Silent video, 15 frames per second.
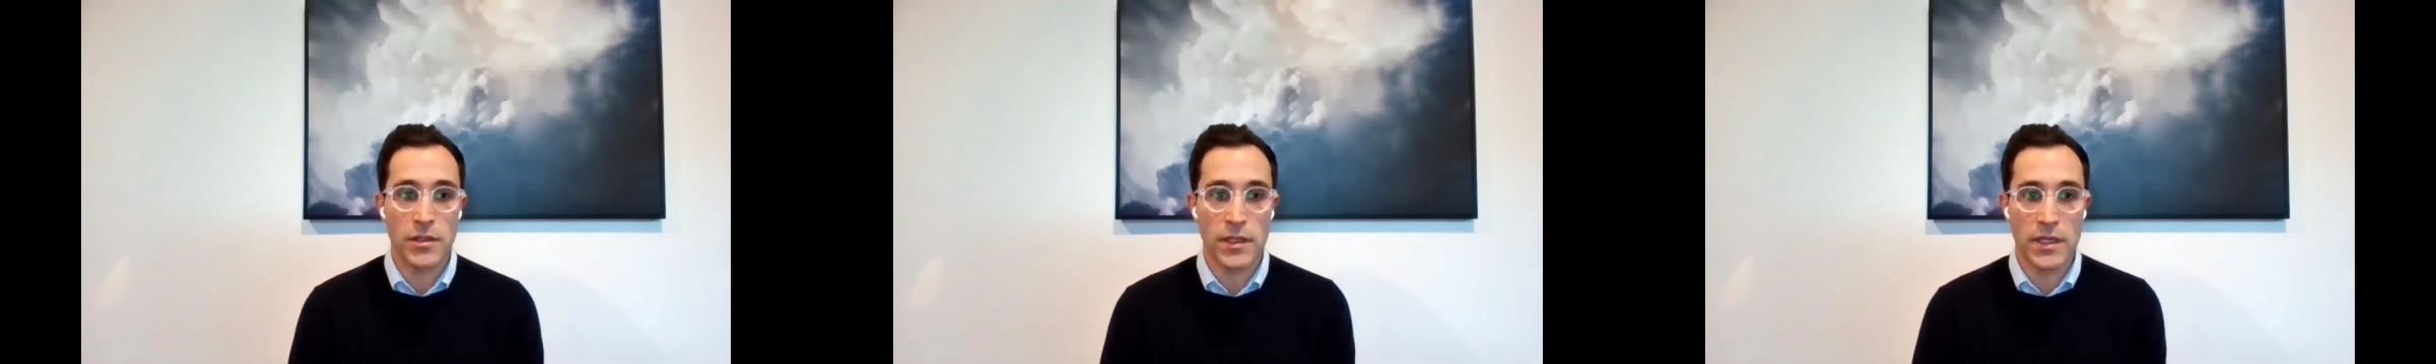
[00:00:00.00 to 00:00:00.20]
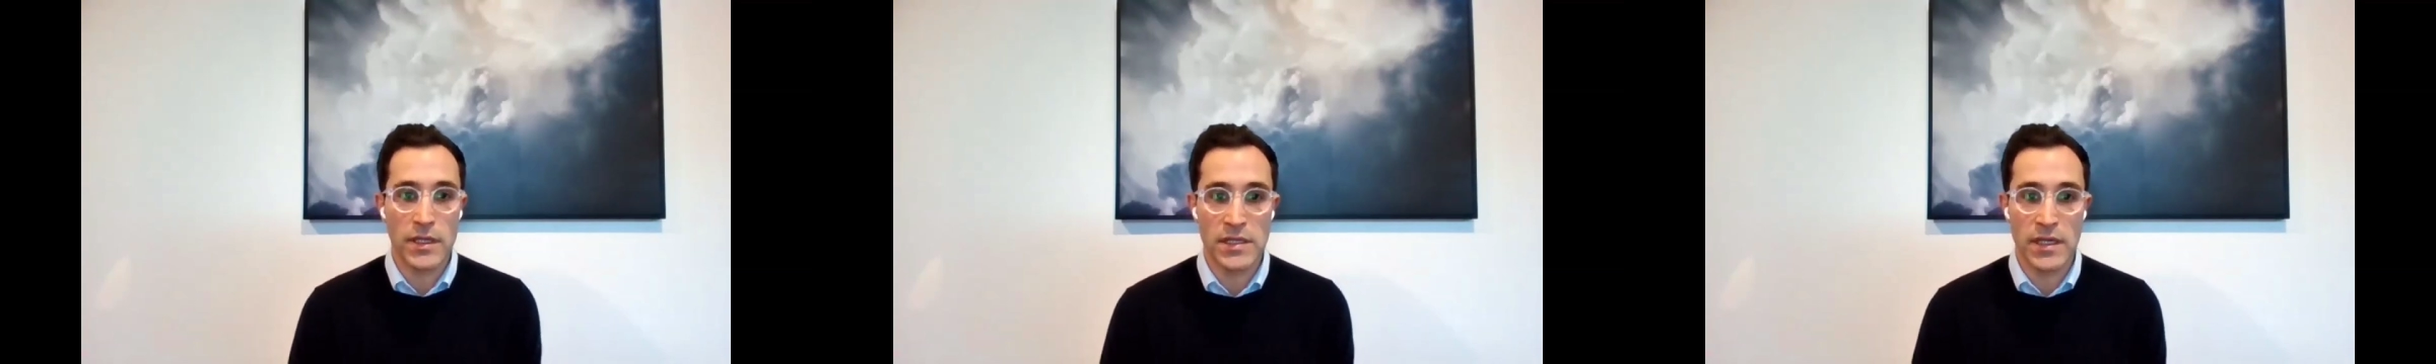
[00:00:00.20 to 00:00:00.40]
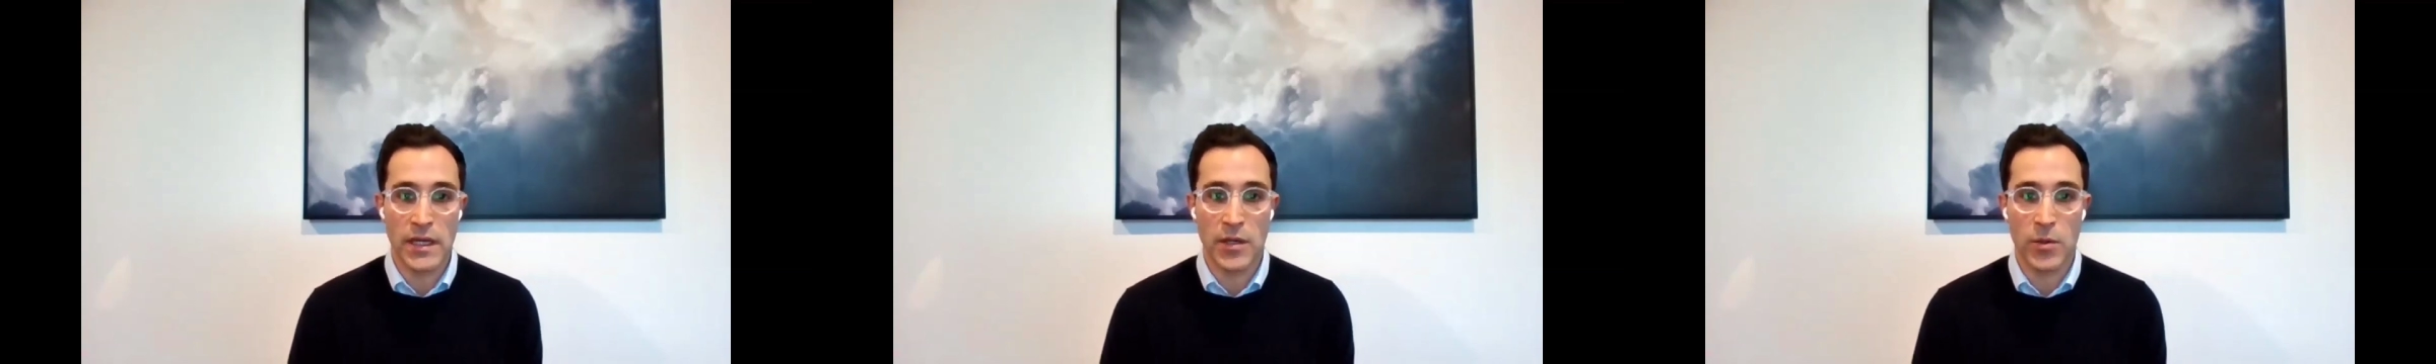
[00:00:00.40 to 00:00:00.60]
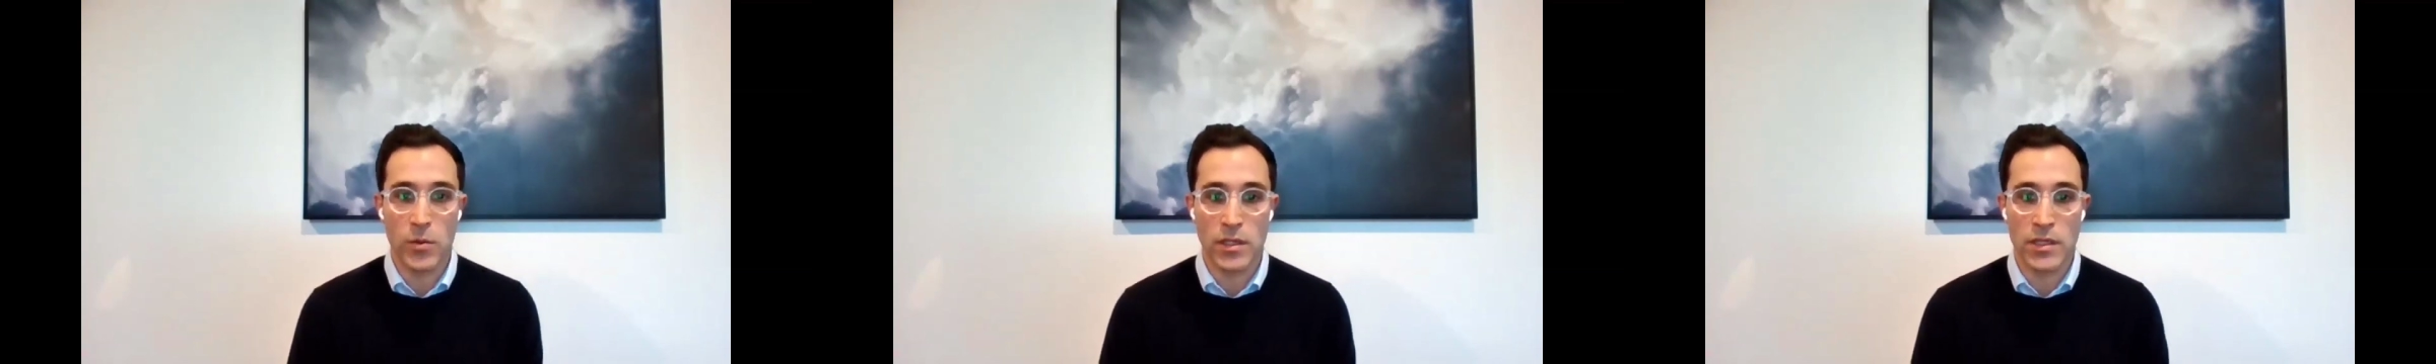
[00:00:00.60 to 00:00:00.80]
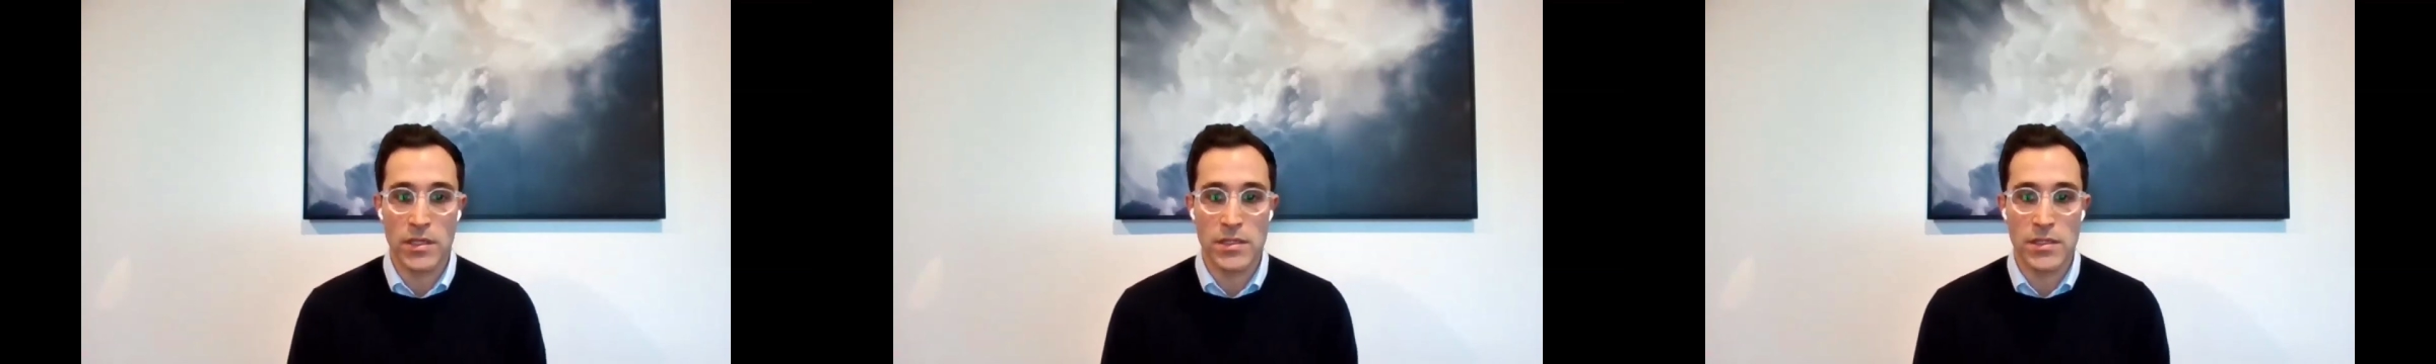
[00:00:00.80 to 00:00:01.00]

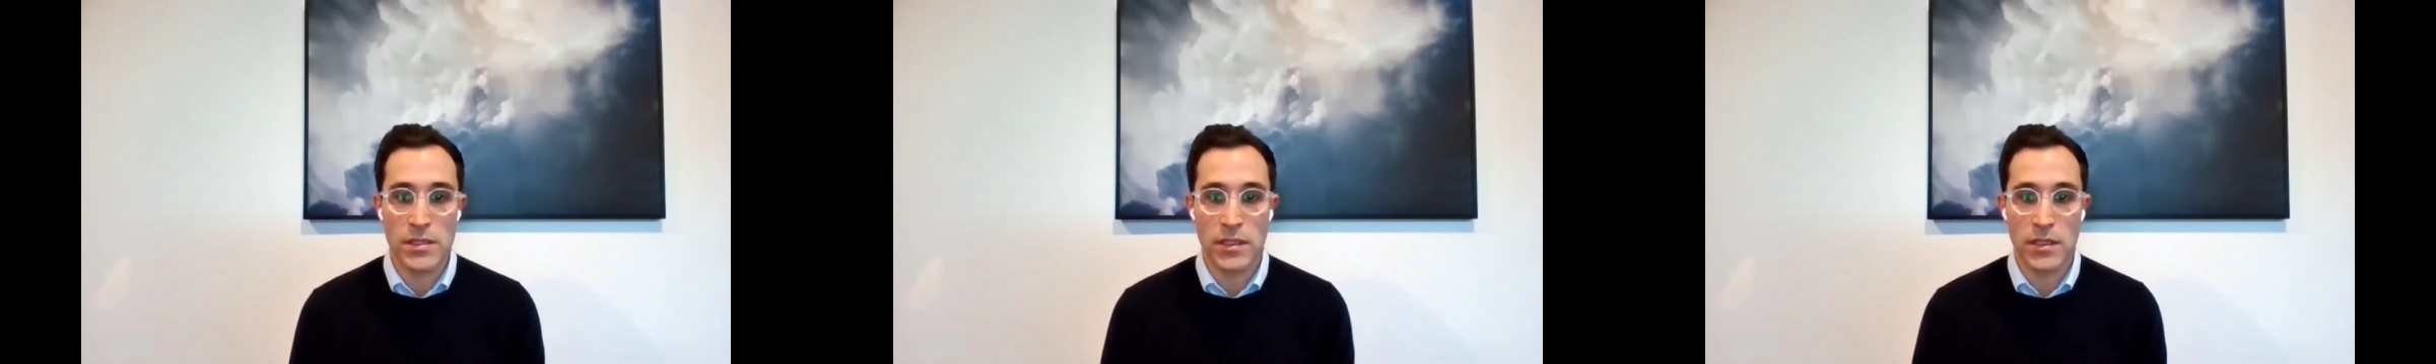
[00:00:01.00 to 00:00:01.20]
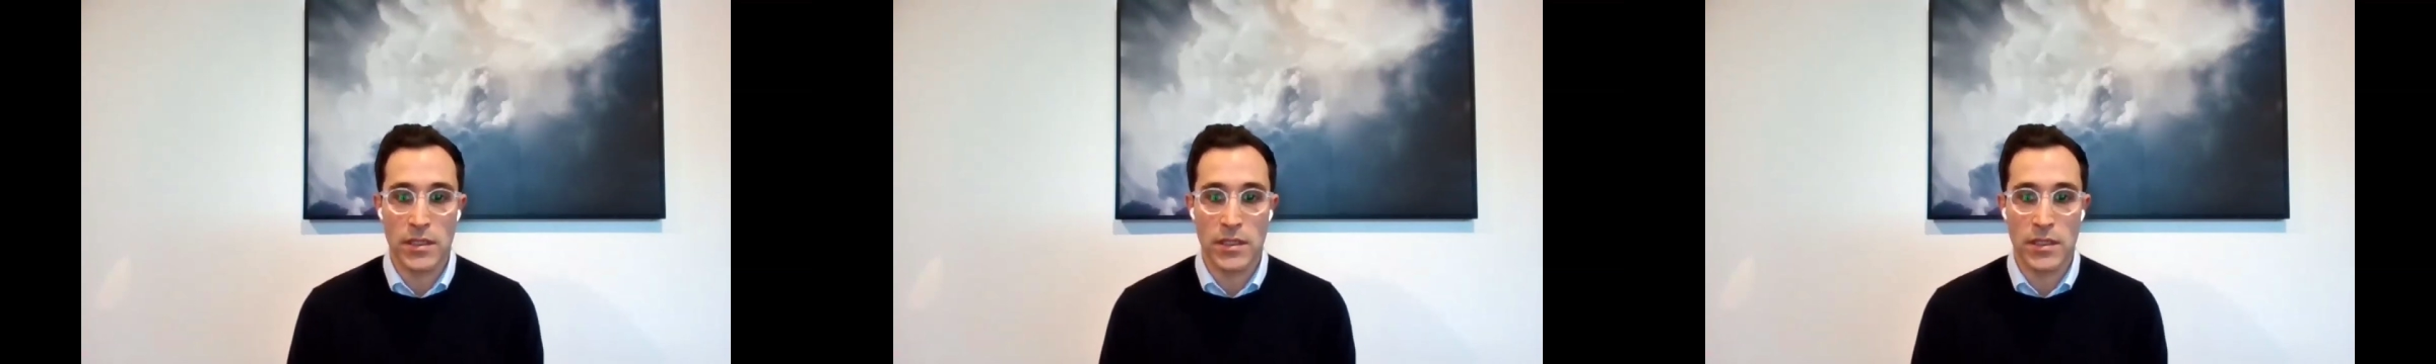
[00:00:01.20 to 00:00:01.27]
EasyEquities